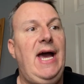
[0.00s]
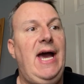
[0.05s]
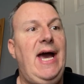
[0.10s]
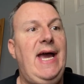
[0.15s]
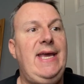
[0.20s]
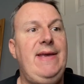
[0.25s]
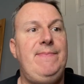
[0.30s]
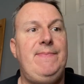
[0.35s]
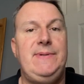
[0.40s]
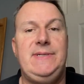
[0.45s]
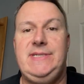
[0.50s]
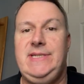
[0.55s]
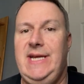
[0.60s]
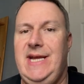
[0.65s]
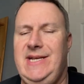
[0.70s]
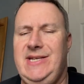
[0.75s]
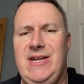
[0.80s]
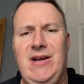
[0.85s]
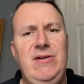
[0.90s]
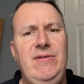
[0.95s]

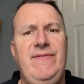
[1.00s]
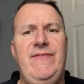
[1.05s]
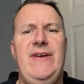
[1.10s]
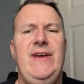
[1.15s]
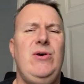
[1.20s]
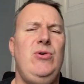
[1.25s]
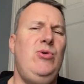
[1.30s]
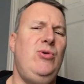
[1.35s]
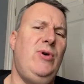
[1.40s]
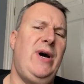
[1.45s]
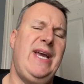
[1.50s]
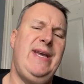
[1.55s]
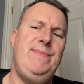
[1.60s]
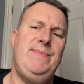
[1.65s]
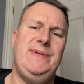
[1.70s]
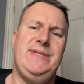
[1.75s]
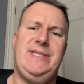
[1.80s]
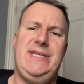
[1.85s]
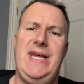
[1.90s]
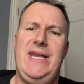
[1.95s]
8%, don't think, oh,
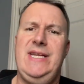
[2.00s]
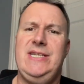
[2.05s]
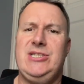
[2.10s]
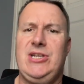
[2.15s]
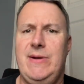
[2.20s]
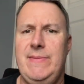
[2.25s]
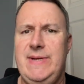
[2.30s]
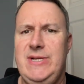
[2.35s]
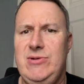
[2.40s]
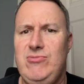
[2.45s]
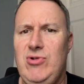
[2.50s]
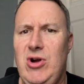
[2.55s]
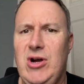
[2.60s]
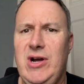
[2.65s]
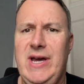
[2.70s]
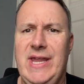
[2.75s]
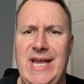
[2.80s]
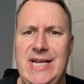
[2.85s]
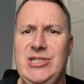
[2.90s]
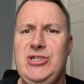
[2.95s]
8%, it's gonna be
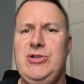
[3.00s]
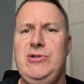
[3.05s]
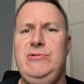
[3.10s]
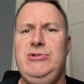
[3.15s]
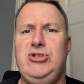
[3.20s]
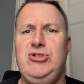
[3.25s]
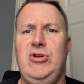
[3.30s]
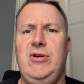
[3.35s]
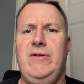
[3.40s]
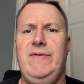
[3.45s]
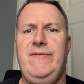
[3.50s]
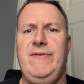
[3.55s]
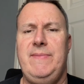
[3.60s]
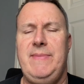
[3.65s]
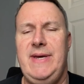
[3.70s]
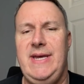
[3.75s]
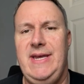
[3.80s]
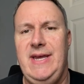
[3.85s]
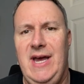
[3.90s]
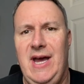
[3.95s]
rocker, that's too strong for
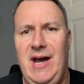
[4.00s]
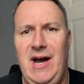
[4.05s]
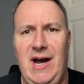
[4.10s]
me.